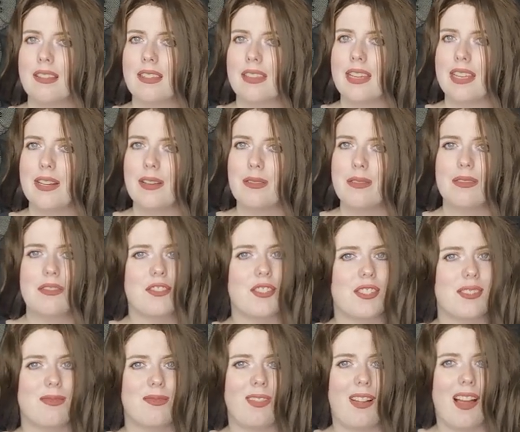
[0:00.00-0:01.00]
they don't
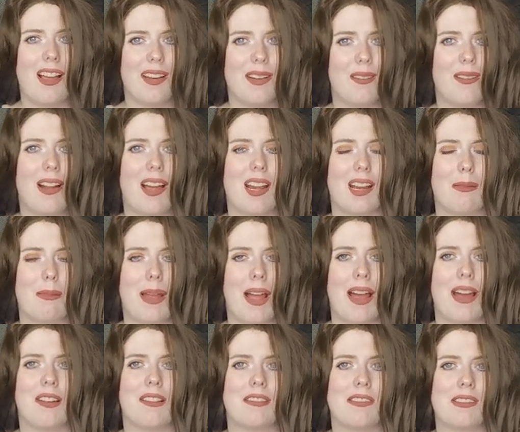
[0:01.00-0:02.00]
just fly in erratic
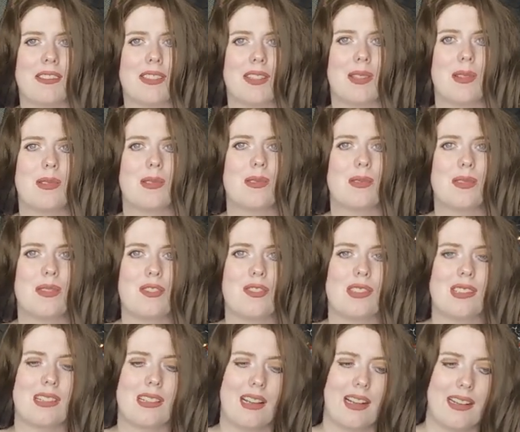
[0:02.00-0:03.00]
patterns. Those
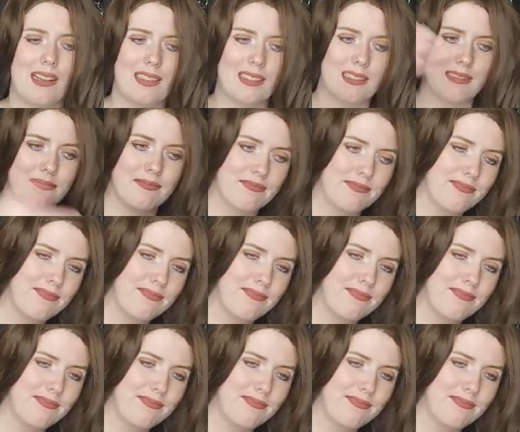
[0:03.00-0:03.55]
just kind of